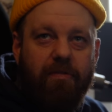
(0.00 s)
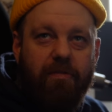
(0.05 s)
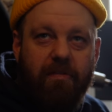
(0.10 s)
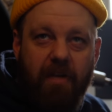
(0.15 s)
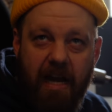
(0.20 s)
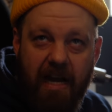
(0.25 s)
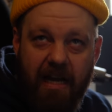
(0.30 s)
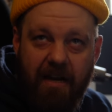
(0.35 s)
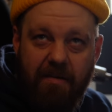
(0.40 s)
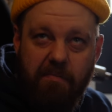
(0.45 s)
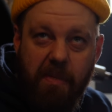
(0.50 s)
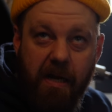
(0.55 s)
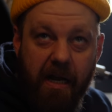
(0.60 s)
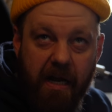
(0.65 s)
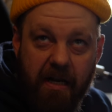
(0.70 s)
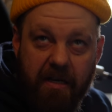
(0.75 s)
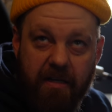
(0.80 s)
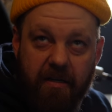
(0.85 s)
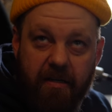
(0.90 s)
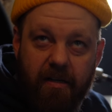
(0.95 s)
taken
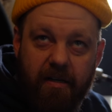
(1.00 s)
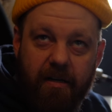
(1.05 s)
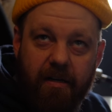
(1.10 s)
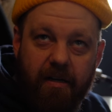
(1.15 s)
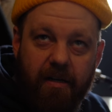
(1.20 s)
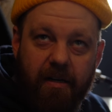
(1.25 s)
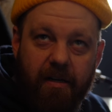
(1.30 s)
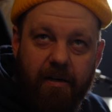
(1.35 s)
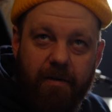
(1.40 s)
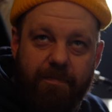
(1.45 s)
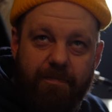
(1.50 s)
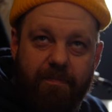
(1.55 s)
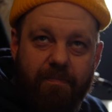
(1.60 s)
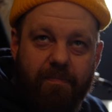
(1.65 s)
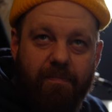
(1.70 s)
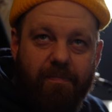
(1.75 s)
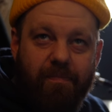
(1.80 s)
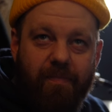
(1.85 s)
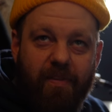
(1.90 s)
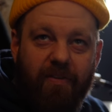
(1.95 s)
by
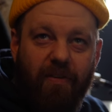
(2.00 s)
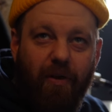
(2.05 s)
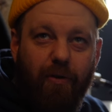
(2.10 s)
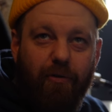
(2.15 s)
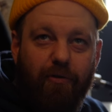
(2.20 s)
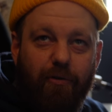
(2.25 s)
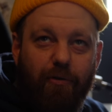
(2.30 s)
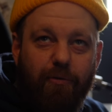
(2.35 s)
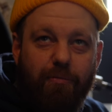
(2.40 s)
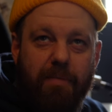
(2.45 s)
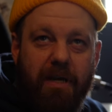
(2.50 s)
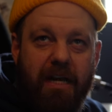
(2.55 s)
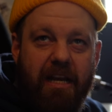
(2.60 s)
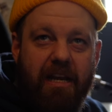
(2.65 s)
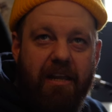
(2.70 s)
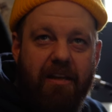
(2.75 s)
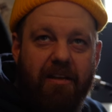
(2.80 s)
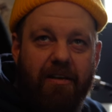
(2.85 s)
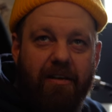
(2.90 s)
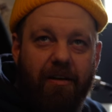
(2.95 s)
social
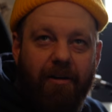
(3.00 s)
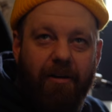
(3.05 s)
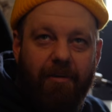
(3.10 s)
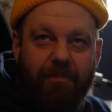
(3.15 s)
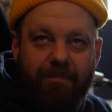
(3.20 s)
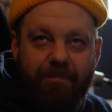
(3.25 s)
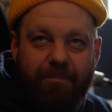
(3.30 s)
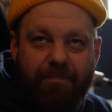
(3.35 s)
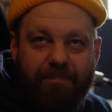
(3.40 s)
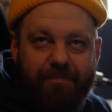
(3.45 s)
media